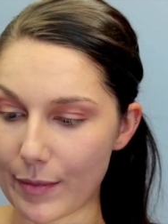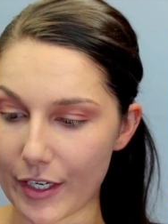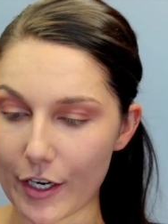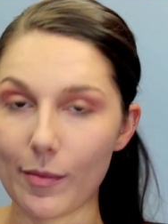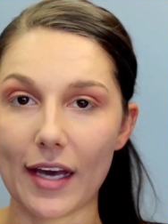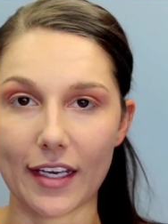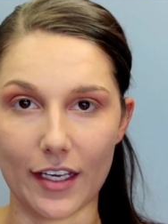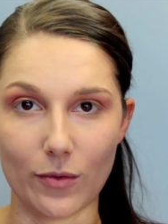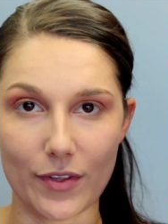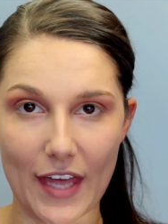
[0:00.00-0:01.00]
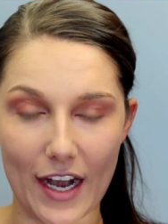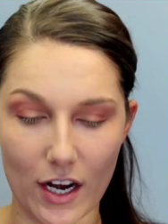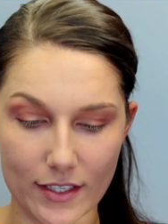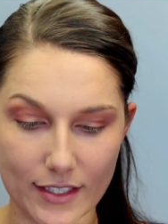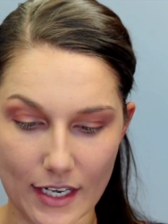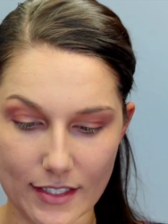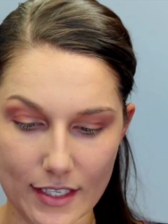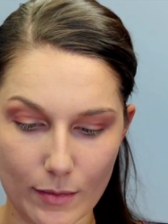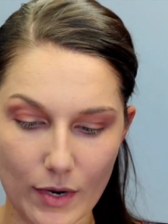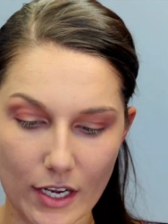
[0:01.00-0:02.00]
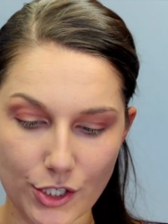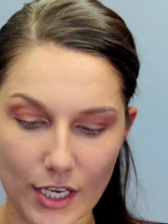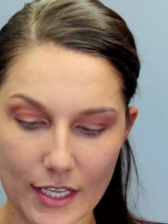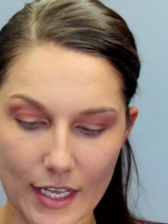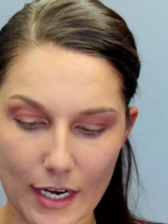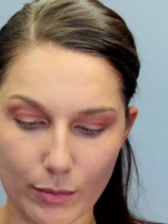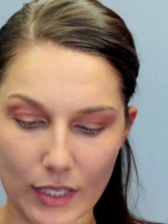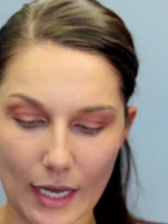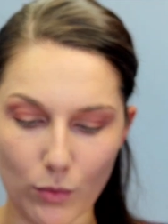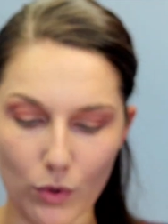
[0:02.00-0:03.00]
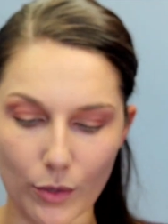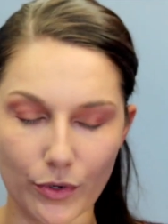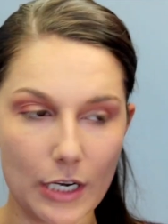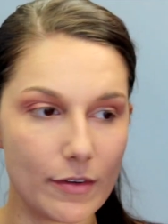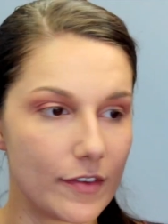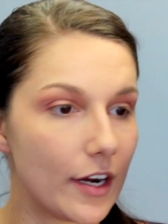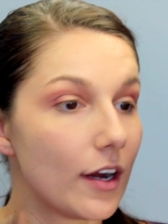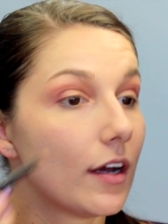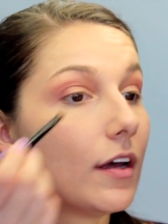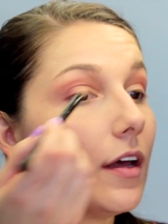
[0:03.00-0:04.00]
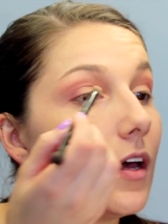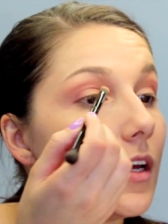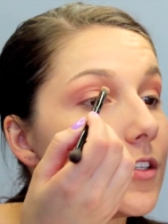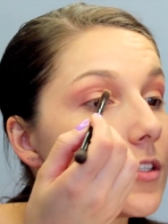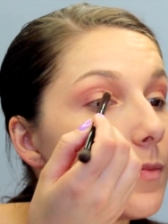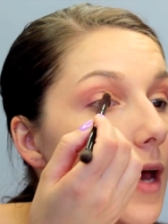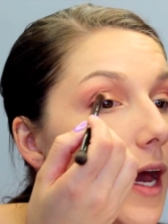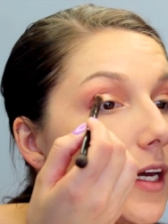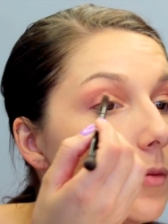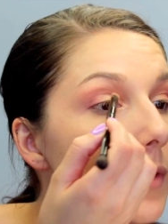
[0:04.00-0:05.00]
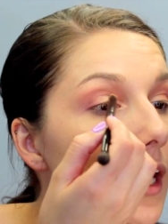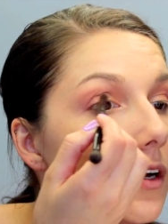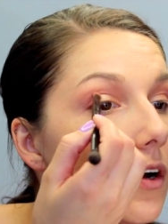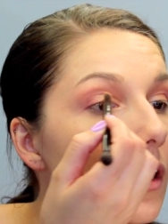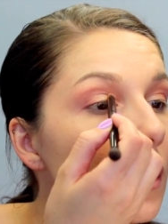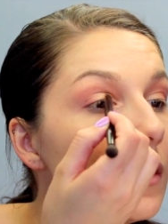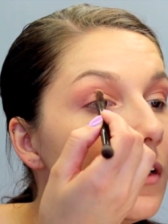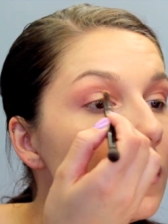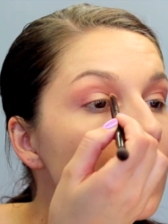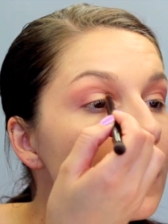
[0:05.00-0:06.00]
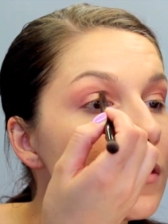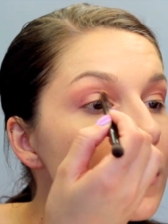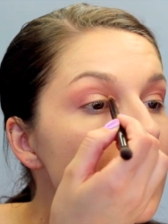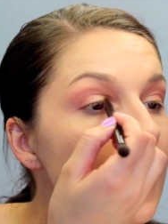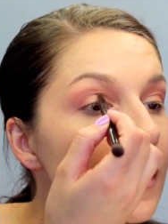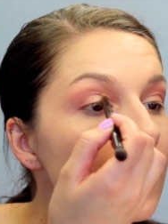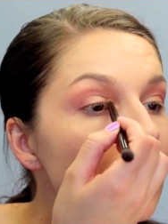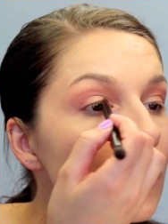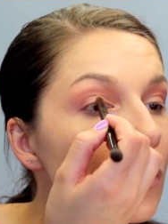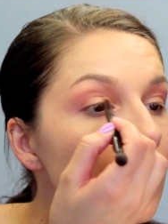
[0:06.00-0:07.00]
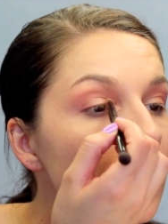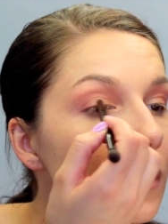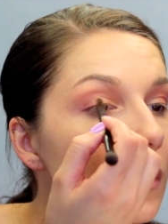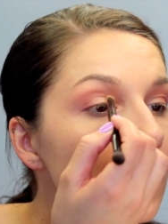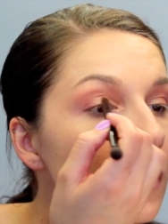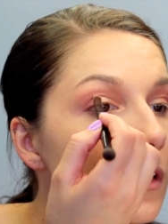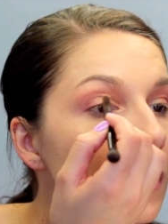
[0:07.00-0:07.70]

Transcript: I'm gonna go back in with that Anastasia brush and then apply more Primavera. Just pack it back on to that inner corner